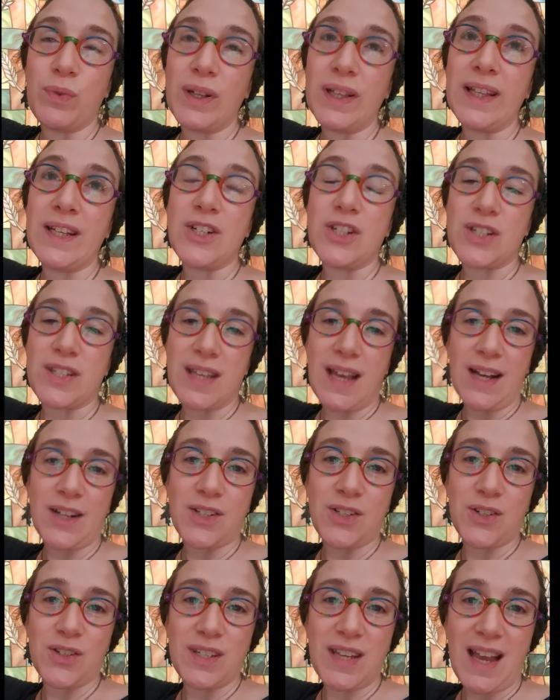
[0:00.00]
really just
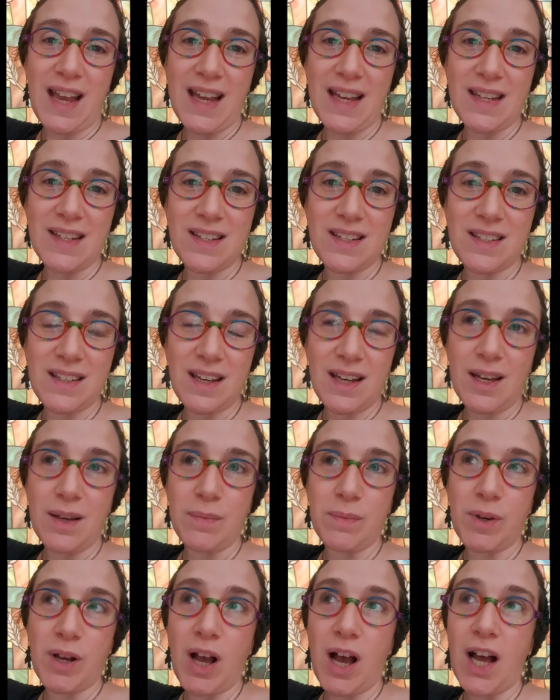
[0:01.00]
exercise
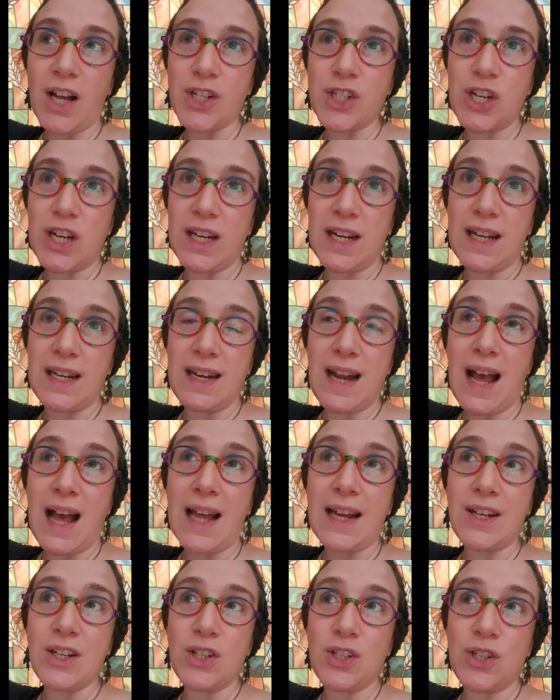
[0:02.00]
caution and
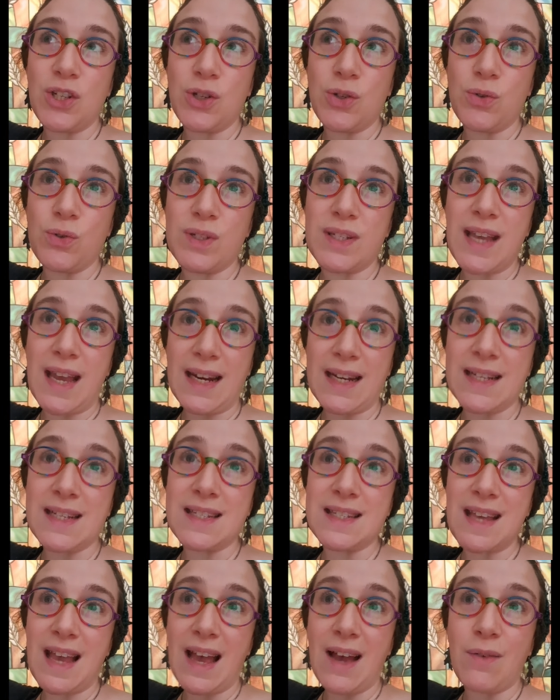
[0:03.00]
not use any
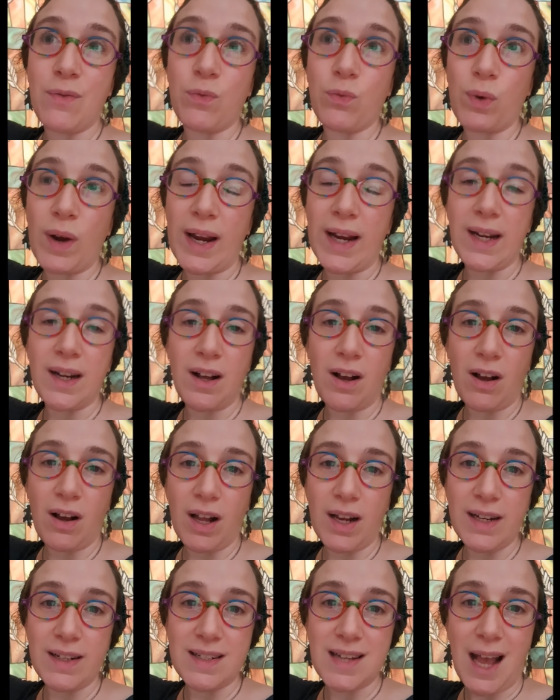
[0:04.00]
salve right
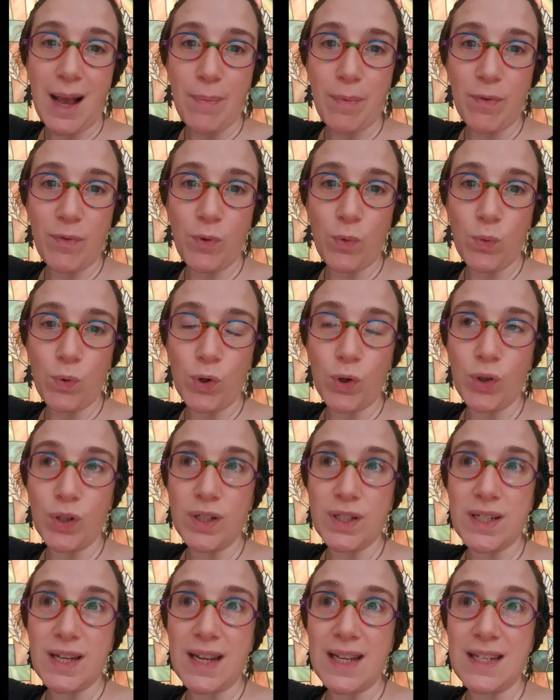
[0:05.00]
on top of a
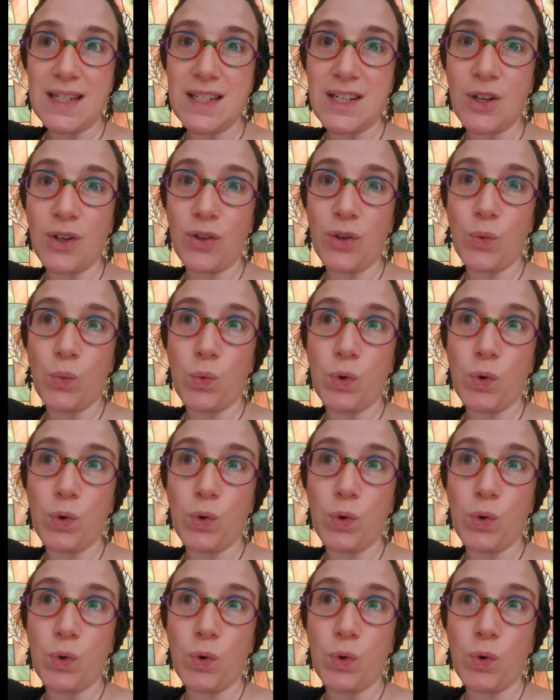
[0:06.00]
wound until